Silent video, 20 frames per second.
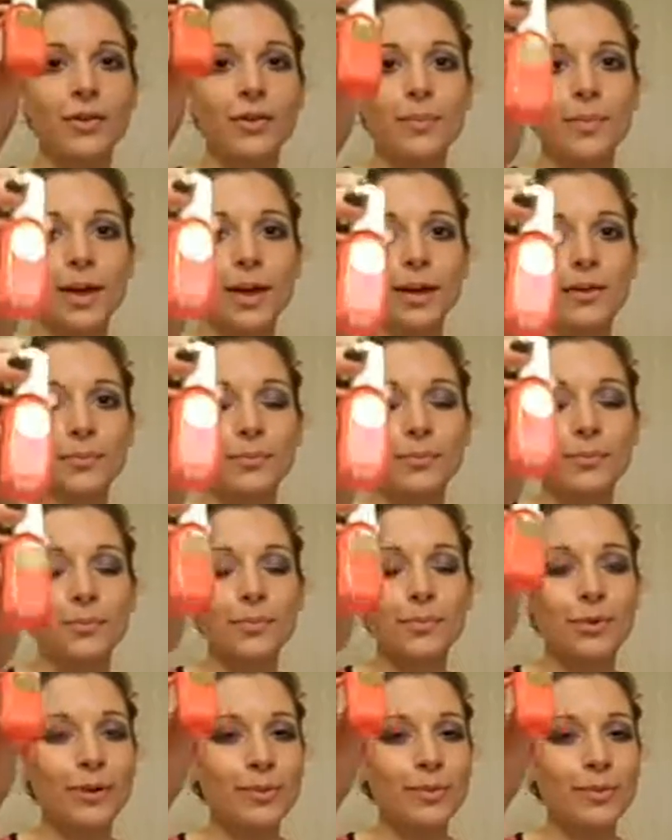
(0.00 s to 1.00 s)
probably
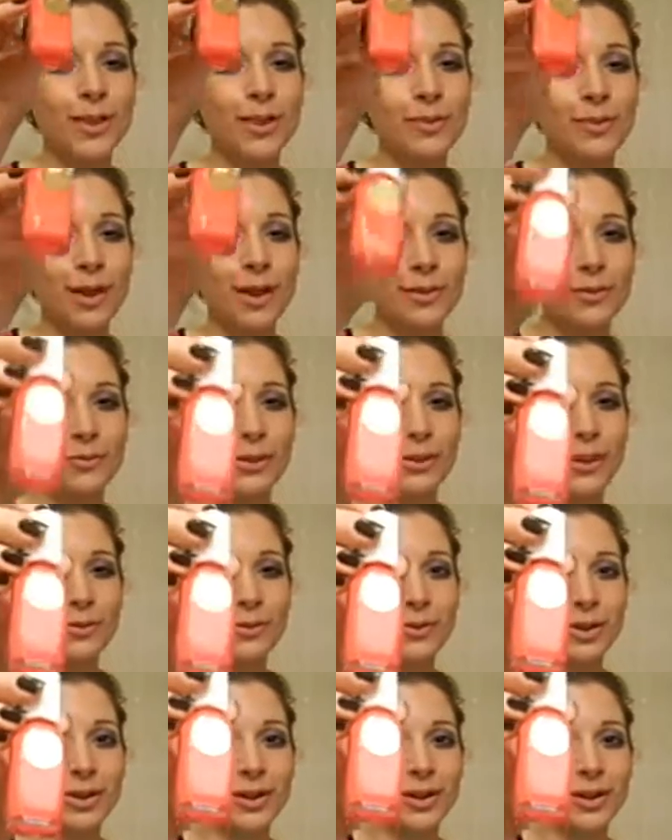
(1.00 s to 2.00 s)
my favourite nail
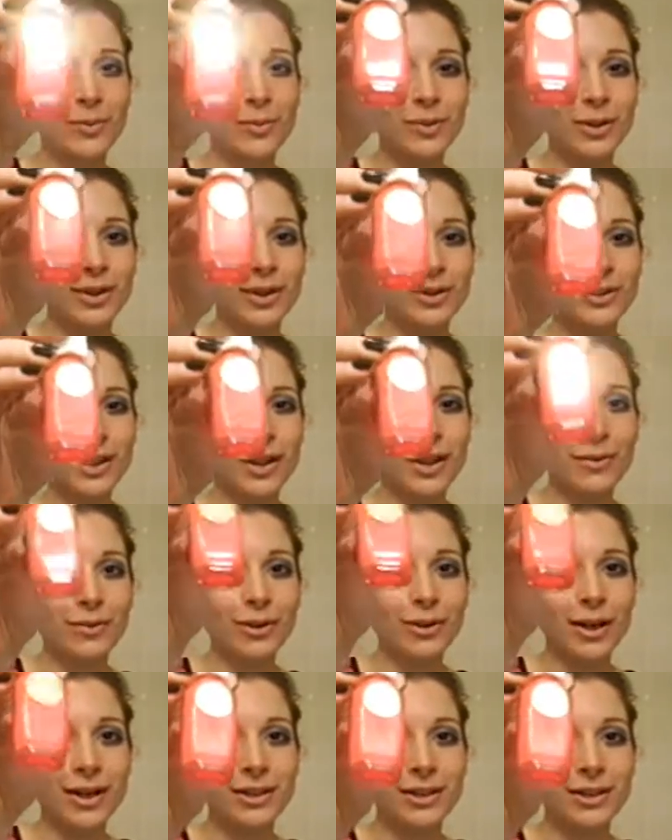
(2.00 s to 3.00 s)
polish ever
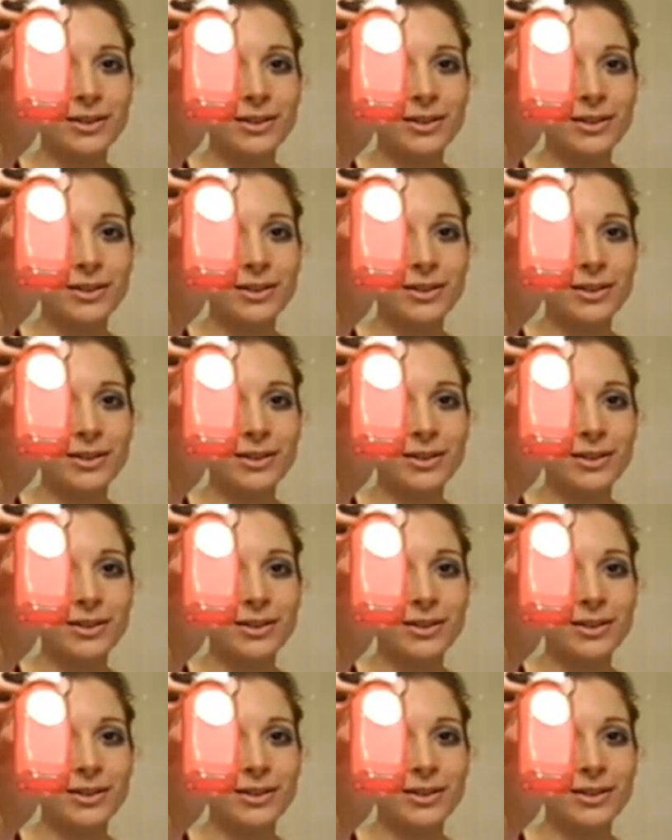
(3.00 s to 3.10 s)
actually.